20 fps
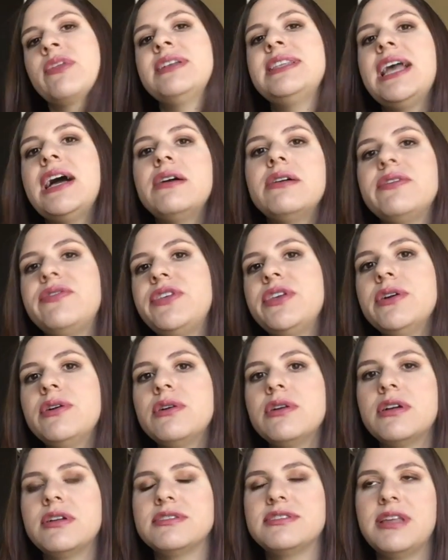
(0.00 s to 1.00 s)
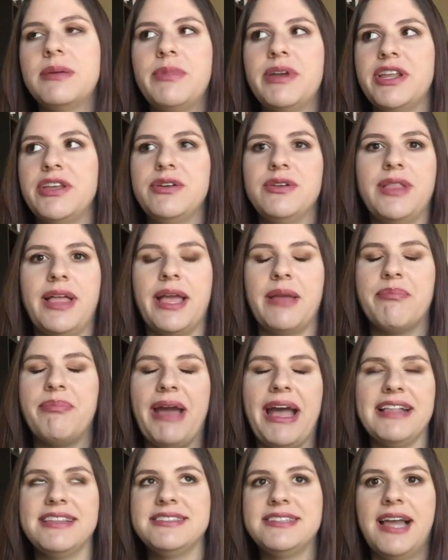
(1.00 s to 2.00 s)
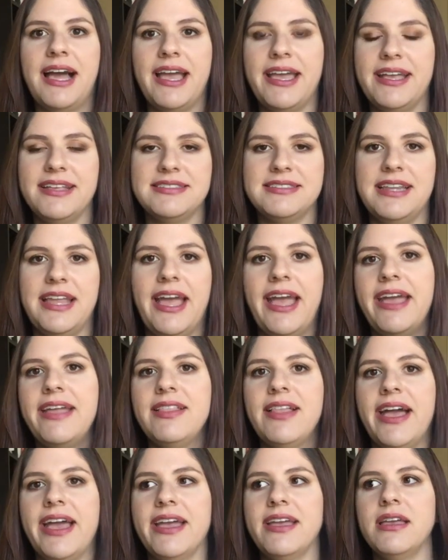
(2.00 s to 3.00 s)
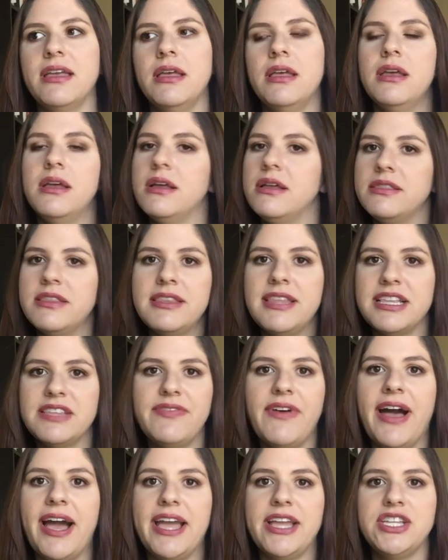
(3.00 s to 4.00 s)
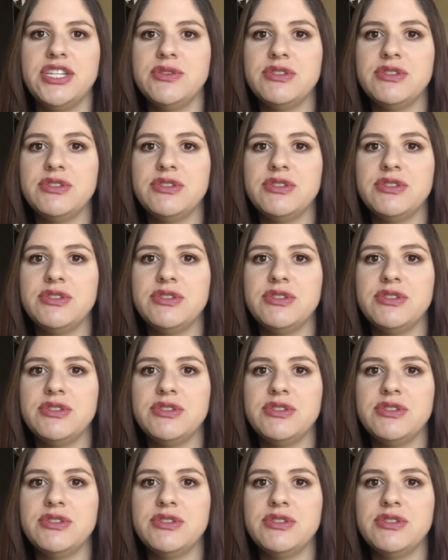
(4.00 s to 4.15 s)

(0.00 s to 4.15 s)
No, if you're somebody who like bats an eye and gets an A, like then that's fine.